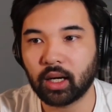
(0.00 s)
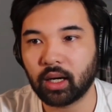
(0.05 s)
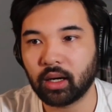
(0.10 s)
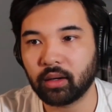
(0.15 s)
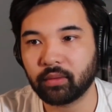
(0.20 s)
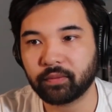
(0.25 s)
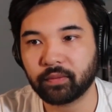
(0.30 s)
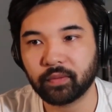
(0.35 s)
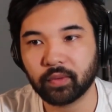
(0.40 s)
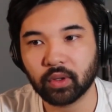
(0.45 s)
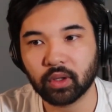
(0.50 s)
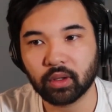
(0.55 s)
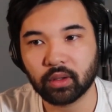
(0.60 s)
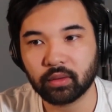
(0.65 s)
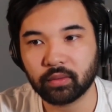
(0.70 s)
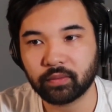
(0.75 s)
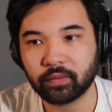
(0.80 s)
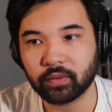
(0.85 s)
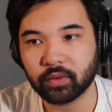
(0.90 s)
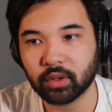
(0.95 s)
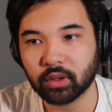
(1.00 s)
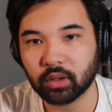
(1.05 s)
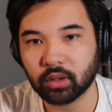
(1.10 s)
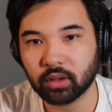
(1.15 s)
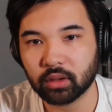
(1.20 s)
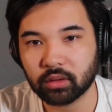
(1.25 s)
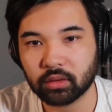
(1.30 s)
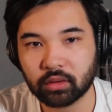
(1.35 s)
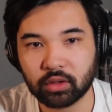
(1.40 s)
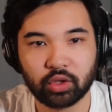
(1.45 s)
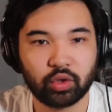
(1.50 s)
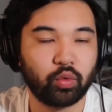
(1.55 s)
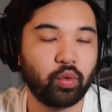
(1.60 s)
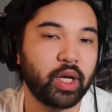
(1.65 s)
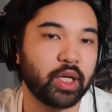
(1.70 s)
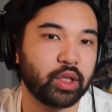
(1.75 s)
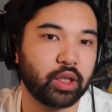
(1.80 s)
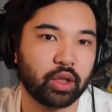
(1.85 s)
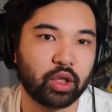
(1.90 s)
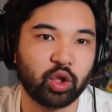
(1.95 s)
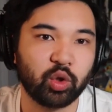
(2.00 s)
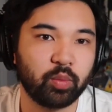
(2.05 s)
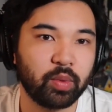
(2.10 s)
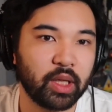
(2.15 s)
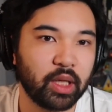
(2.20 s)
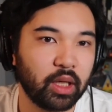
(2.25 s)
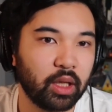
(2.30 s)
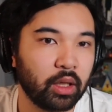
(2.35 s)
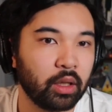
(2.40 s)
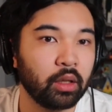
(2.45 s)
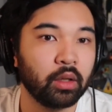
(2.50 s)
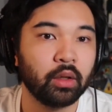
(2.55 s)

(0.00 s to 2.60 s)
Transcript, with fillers: For Twitch, it could be